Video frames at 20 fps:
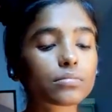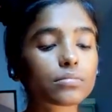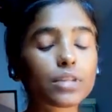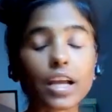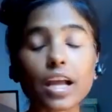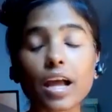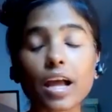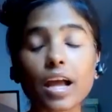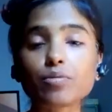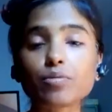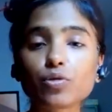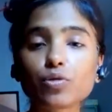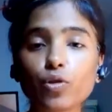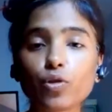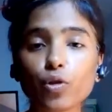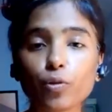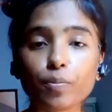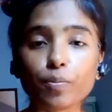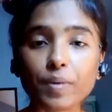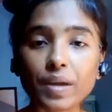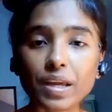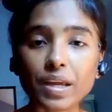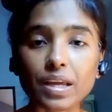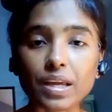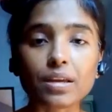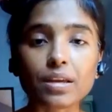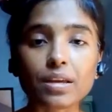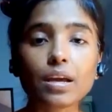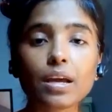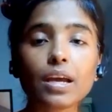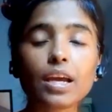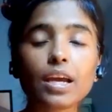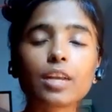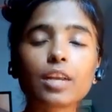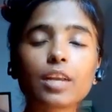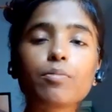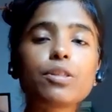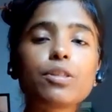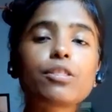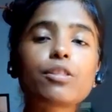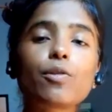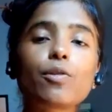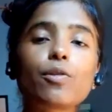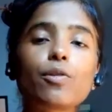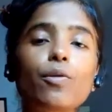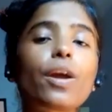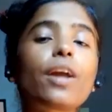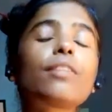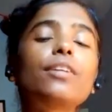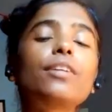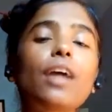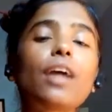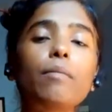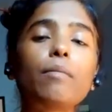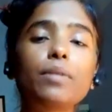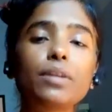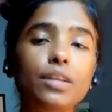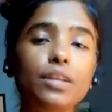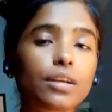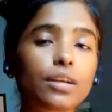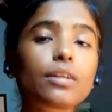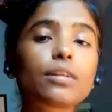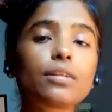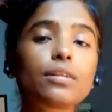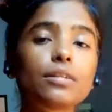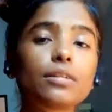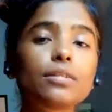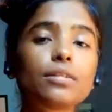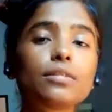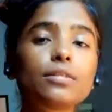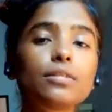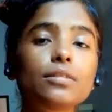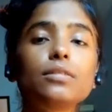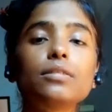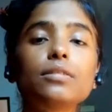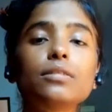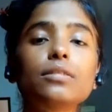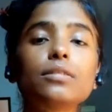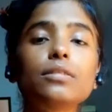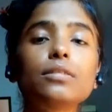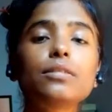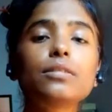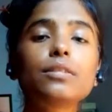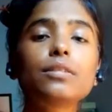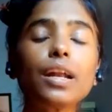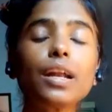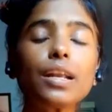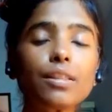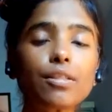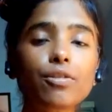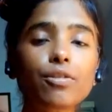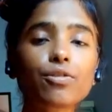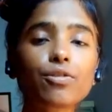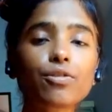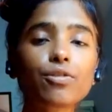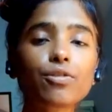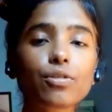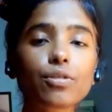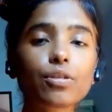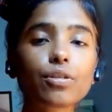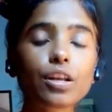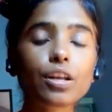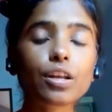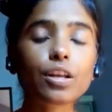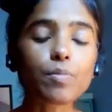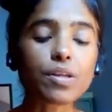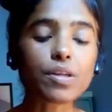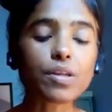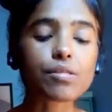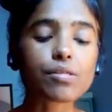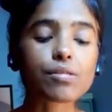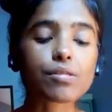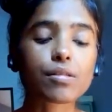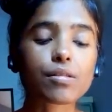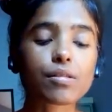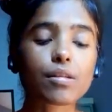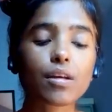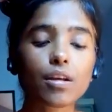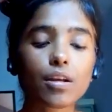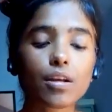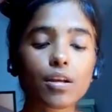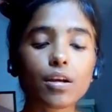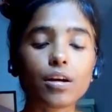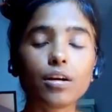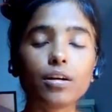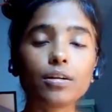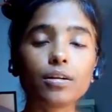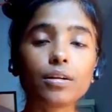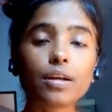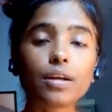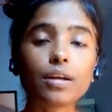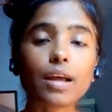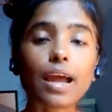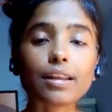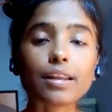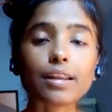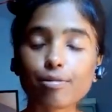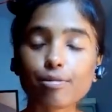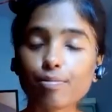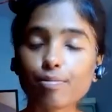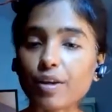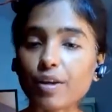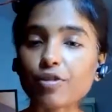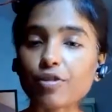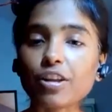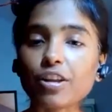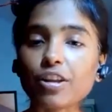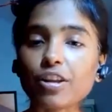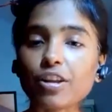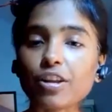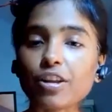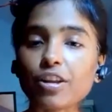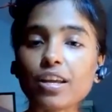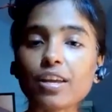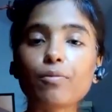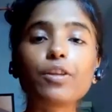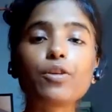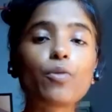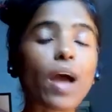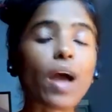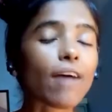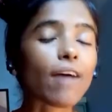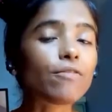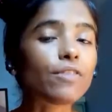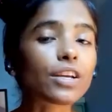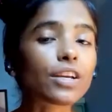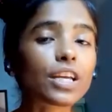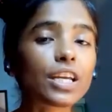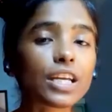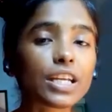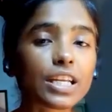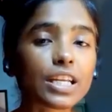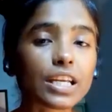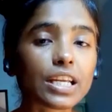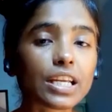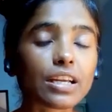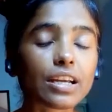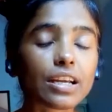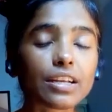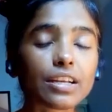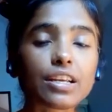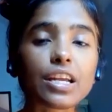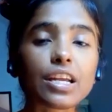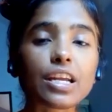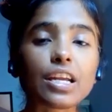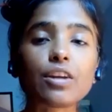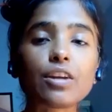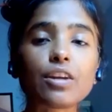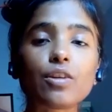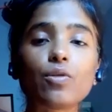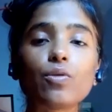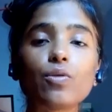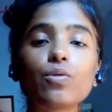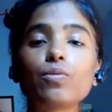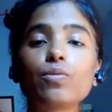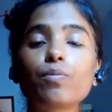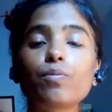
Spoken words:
They come to your pee. It means you get the diabetic, right? It means, and especially when you have the kidney,